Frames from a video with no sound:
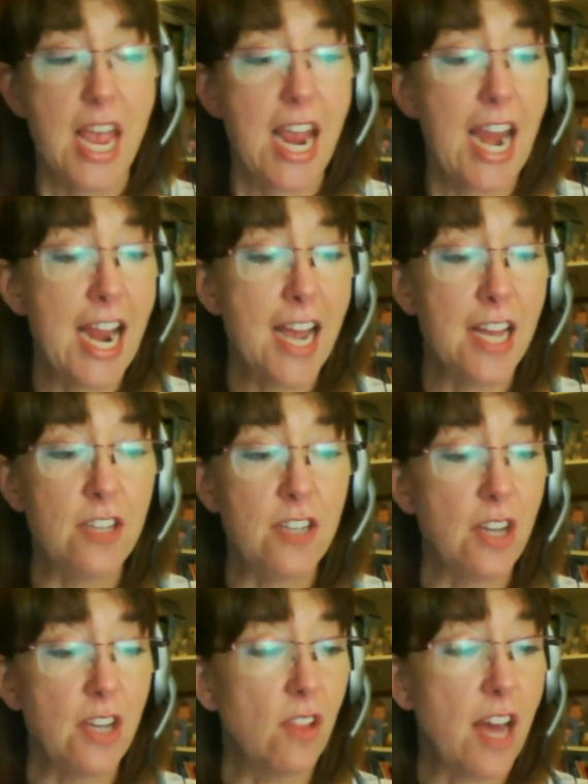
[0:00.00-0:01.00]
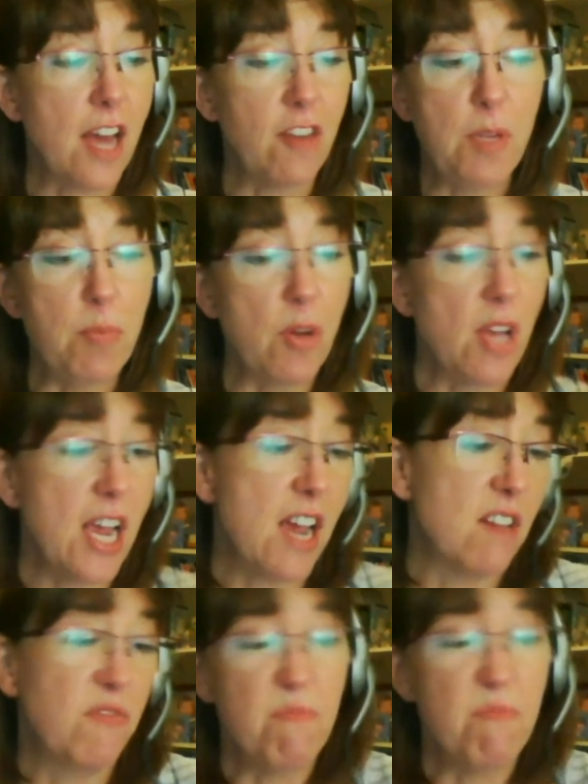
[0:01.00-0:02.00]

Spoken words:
and a lot of people have